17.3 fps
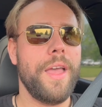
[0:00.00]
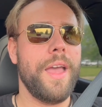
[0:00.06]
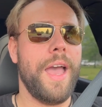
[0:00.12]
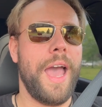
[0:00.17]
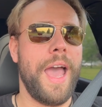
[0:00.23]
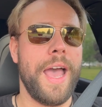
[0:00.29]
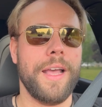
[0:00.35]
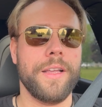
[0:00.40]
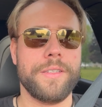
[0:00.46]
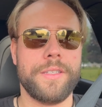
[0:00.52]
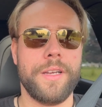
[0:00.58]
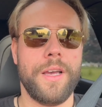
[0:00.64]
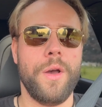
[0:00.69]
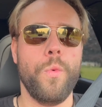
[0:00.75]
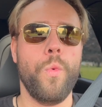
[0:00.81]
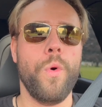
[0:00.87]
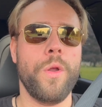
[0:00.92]
as
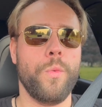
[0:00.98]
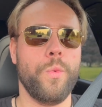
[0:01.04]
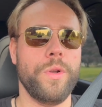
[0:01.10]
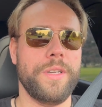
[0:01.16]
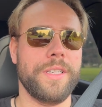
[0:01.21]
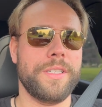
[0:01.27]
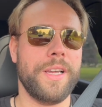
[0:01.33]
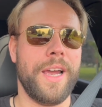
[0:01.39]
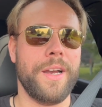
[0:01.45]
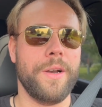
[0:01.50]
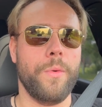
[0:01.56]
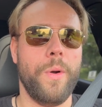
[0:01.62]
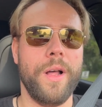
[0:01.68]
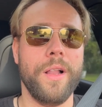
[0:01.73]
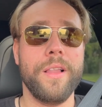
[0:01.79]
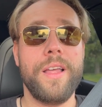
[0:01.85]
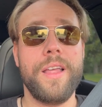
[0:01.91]
one would desire.
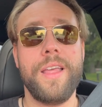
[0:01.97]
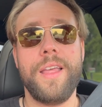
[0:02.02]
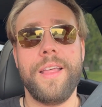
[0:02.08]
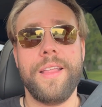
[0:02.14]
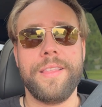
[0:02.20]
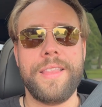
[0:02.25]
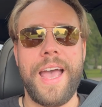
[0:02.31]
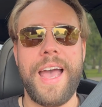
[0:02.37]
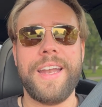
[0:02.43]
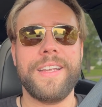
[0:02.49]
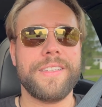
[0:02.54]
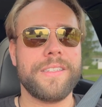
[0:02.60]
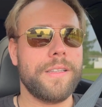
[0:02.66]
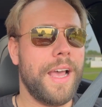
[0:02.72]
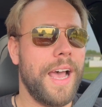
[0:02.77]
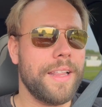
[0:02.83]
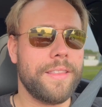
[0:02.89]
Well, that
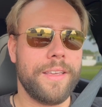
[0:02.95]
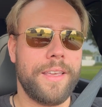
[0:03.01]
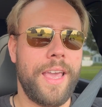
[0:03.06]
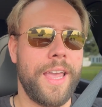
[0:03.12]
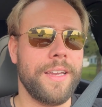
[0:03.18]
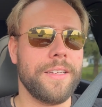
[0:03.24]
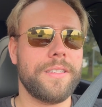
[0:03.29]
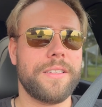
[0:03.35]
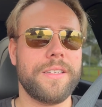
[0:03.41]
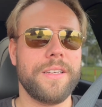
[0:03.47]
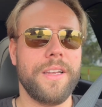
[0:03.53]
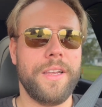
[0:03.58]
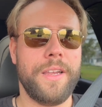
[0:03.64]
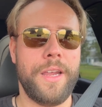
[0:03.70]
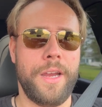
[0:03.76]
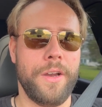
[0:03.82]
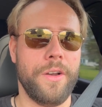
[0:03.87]
is not the case
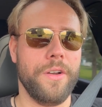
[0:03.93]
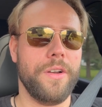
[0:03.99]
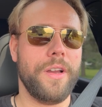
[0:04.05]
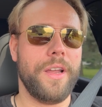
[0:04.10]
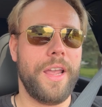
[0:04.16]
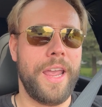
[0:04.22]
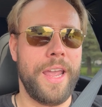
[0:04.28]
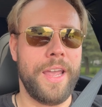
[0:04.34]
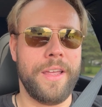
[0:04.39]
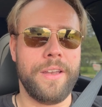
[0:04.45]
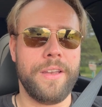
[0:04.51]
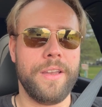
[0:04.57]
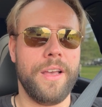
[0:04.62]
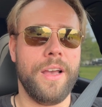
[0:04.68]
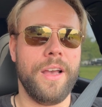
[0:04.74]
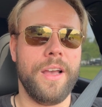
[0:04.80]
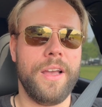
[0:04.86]
here
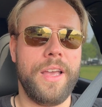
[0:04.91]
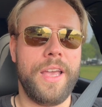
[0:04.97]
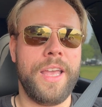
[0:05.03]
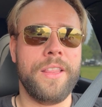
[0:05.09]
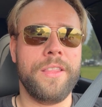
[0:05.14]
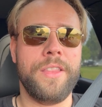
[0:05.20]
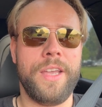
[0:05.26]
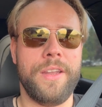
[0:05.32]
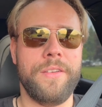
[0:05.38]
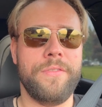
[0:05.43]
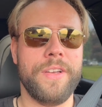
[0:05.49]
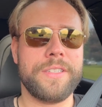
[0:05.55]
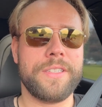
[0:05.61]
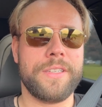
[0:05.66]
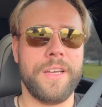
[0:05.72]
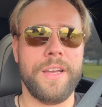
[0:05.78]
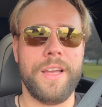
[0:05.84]
in the
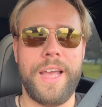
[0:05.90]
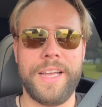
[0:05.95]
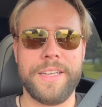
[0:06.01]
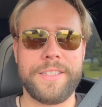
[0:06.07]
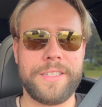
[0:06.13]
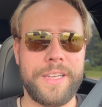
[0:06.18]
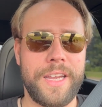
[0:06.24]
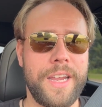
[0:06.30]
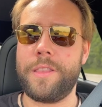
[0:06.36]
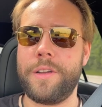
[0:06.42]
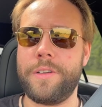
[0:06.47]
Envista ST.